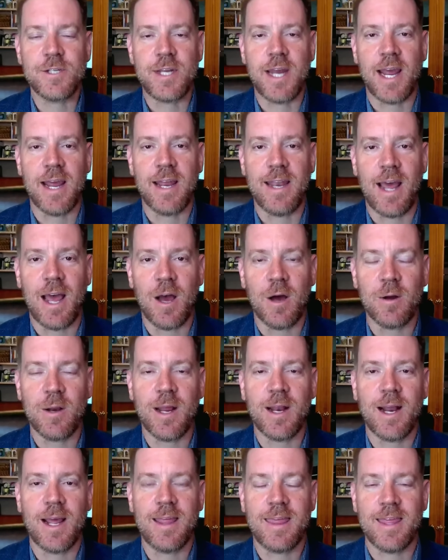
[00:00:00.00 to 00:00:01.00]
stand out. And
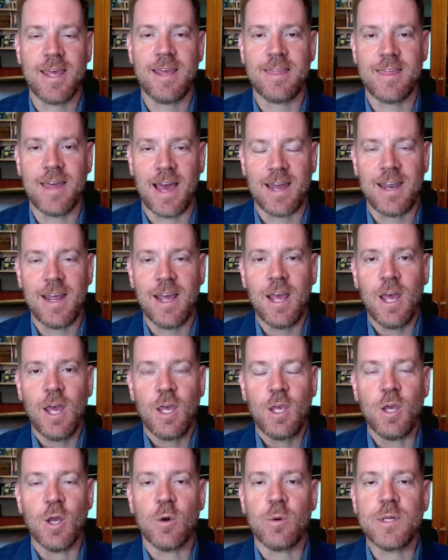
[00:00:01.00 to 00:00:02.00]
I think that,
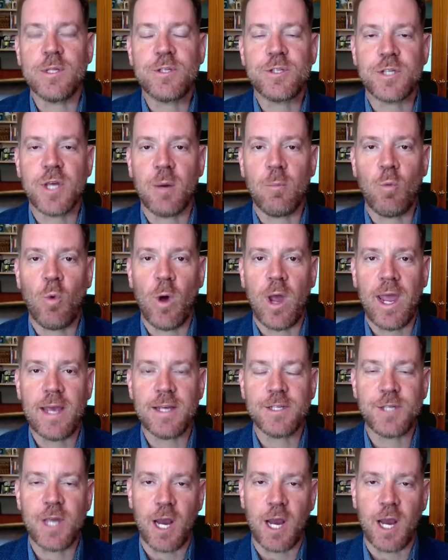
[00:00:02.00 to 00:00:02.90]
you know, in some ways,